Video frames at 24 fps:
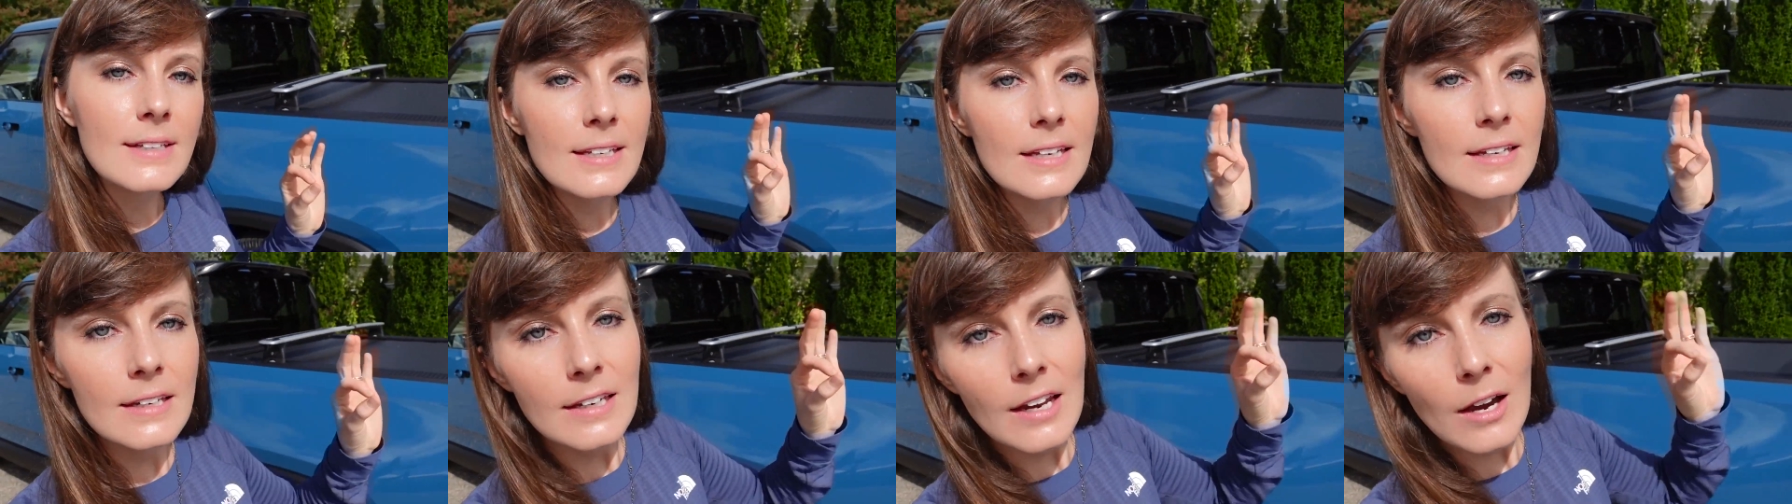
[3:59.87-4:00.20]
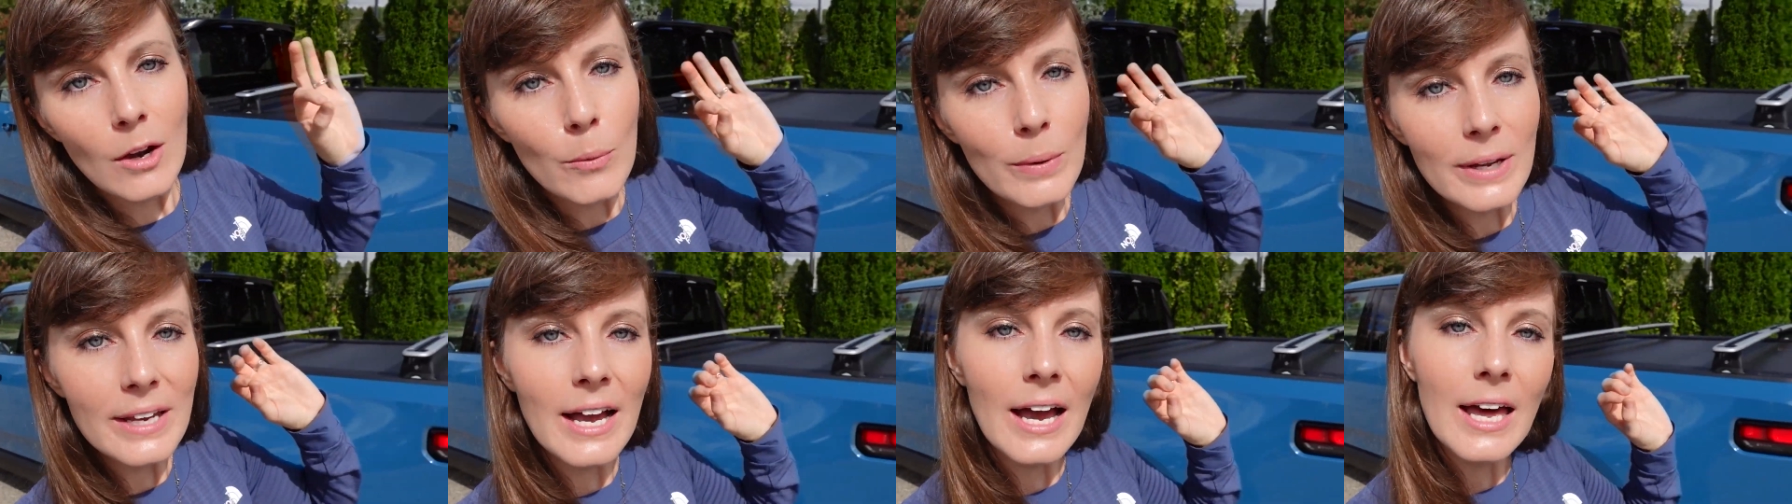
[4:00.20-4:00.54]
you
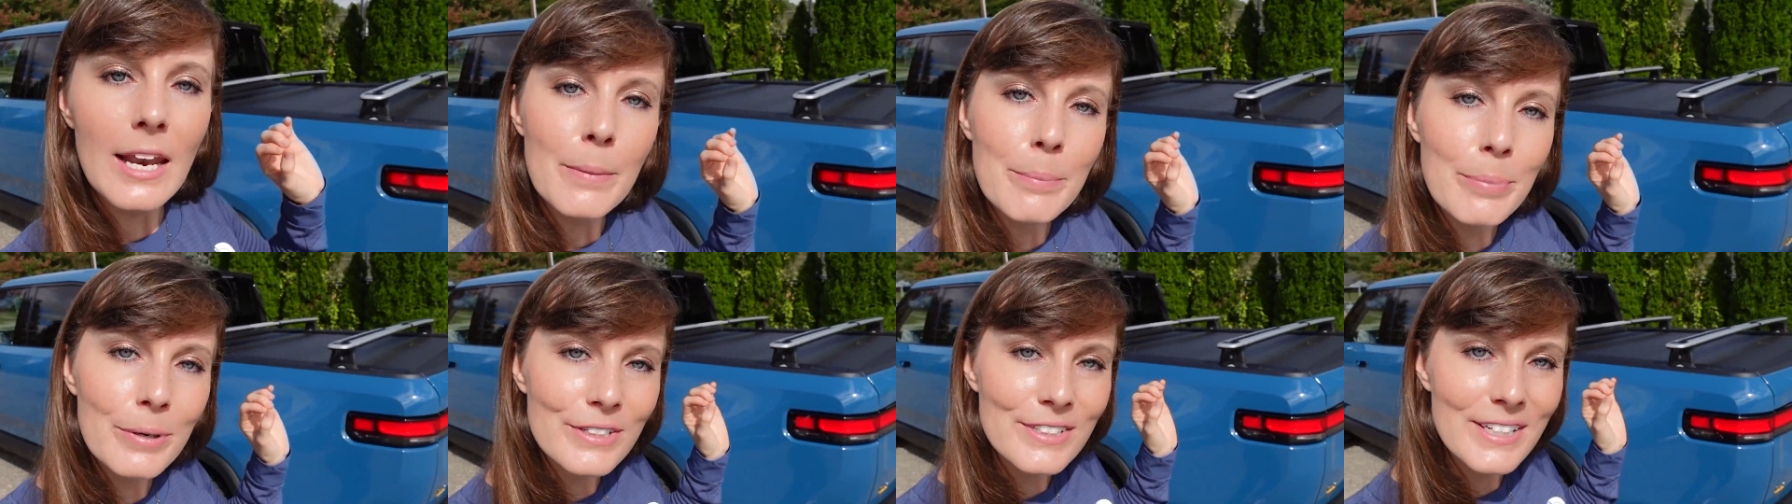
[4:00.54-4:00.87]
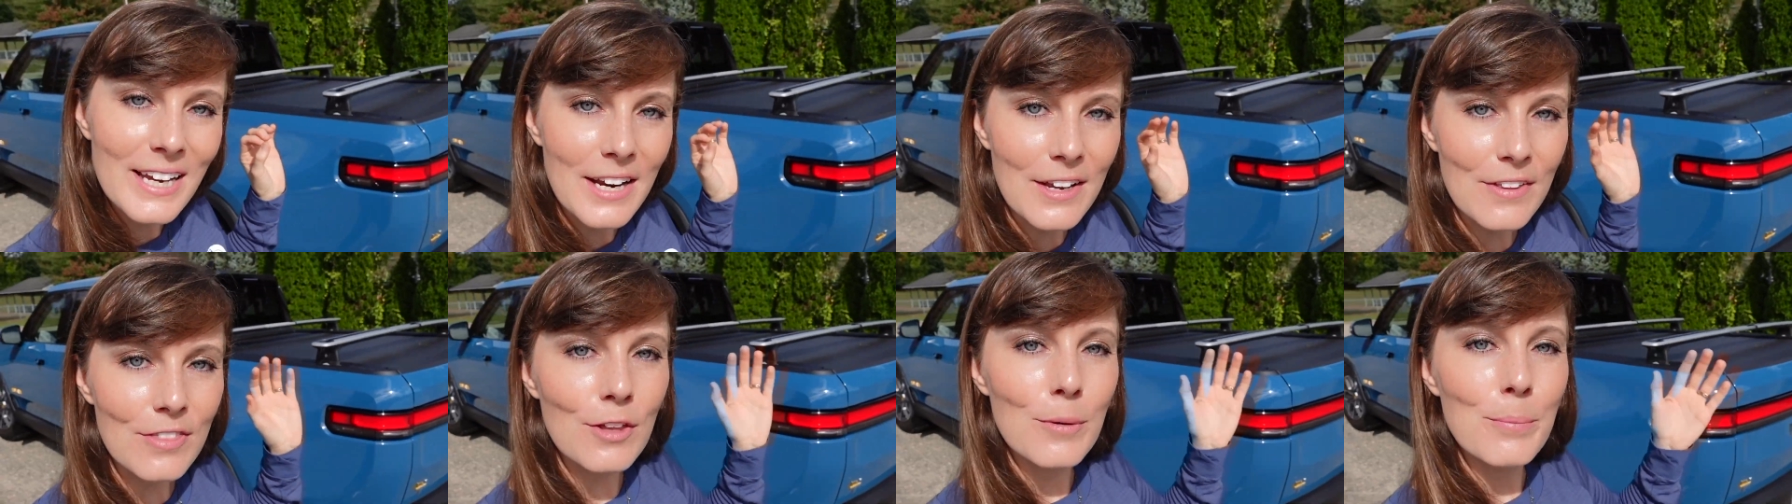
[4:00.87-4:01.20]
know we gotta
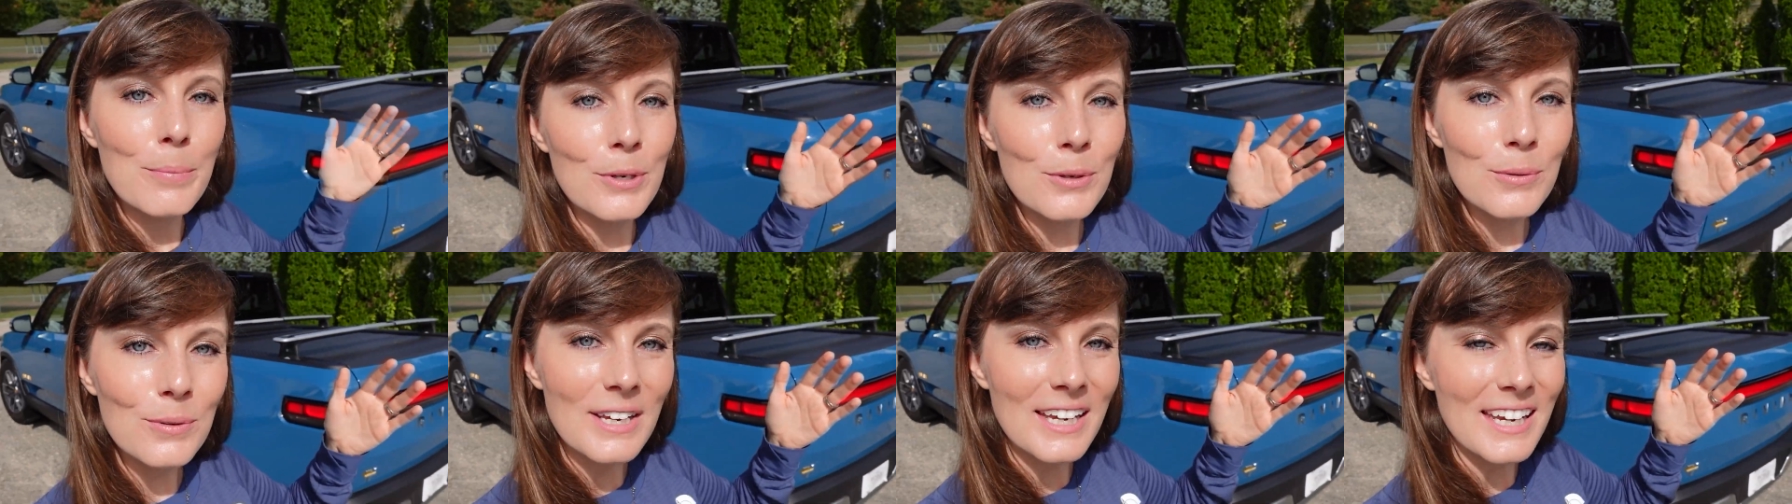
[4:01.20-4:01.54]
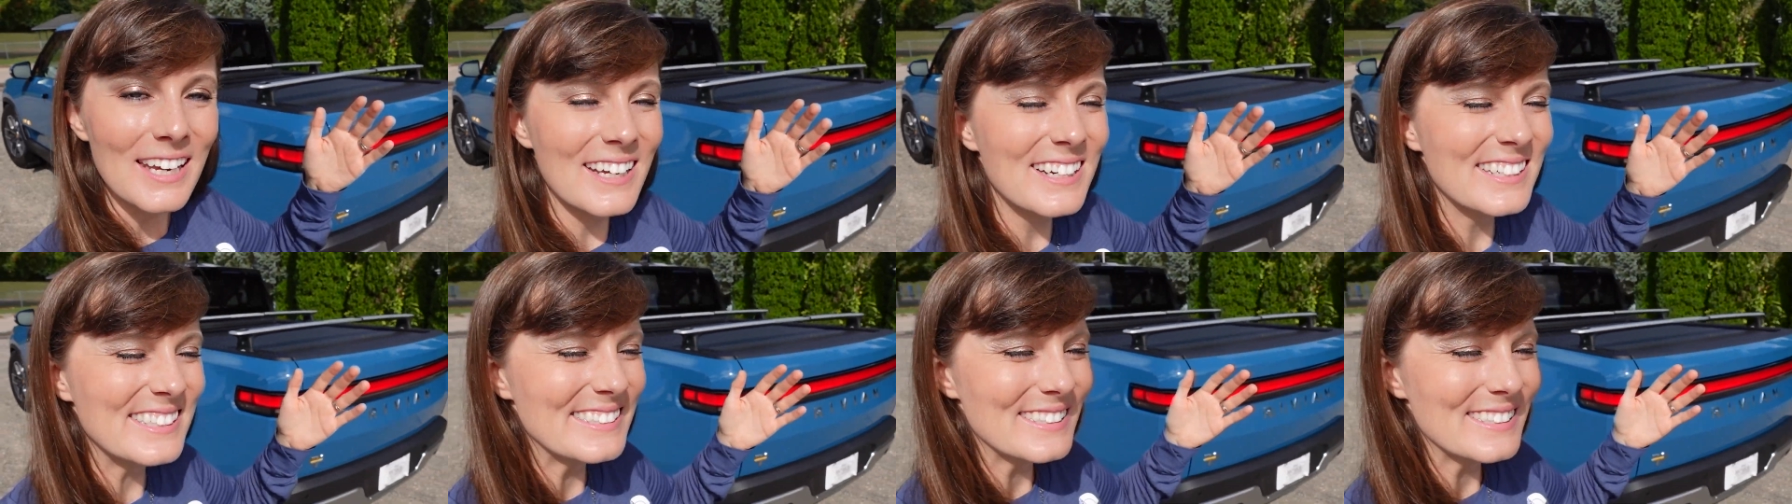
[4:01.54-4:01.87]
protect the booty.